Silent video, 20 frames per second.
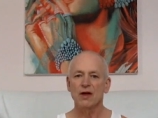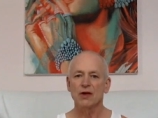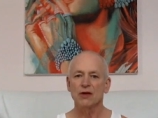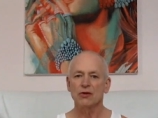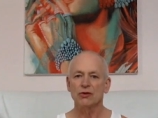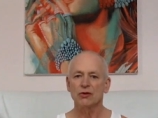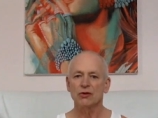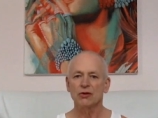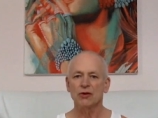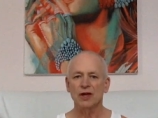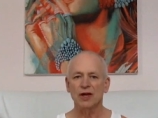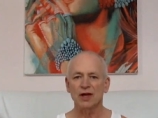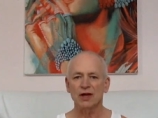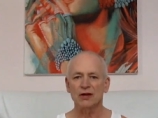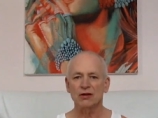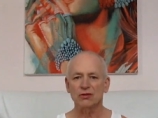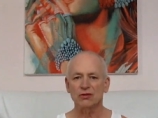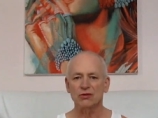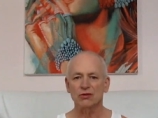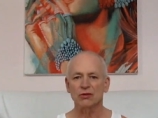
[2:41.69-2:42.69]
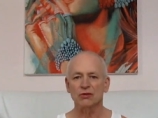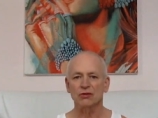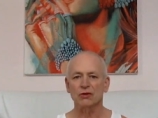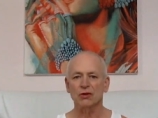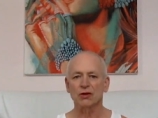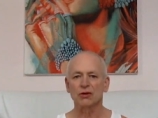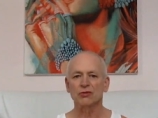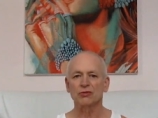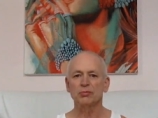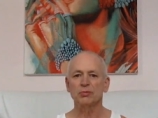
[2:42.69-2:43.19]
You can't, there's
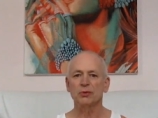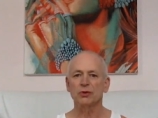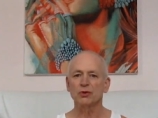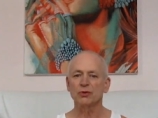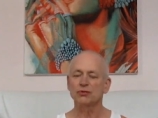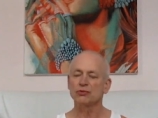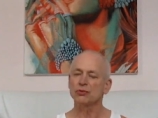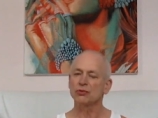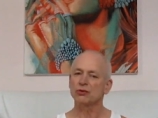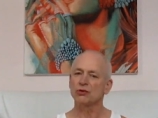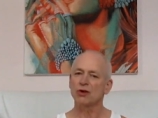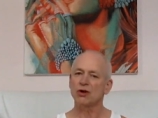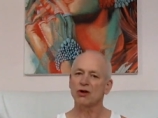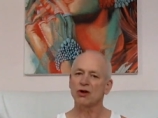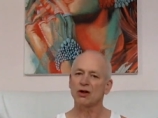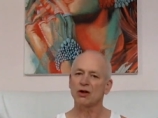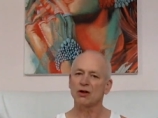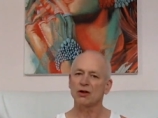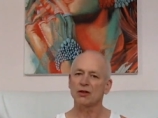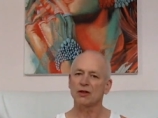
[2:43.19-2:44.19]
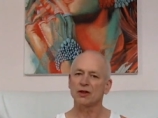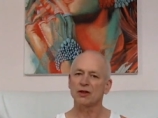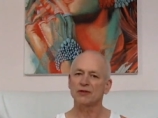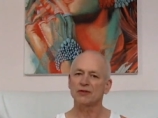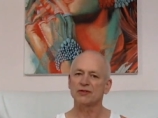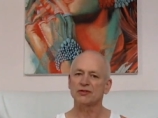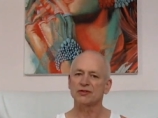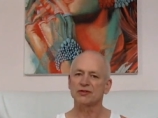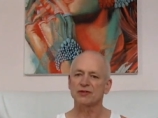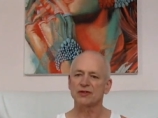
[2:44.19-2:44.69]
a spiritual law that
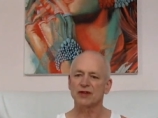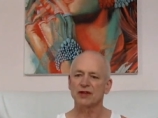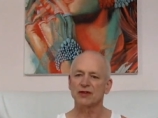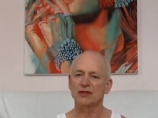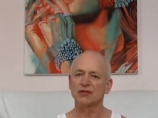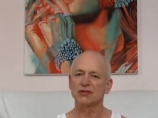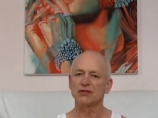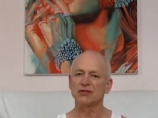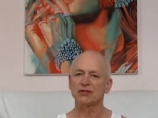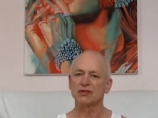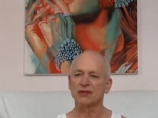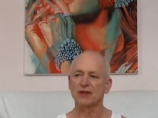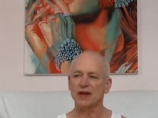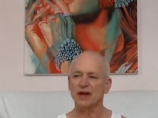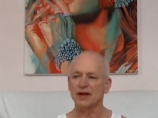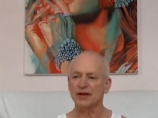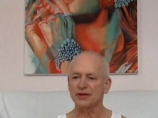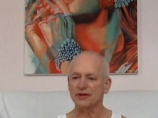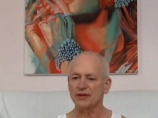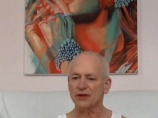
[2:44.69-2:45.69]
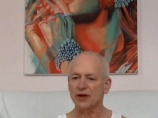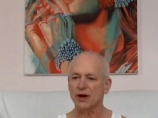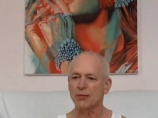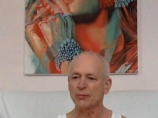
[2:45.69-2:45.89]
says that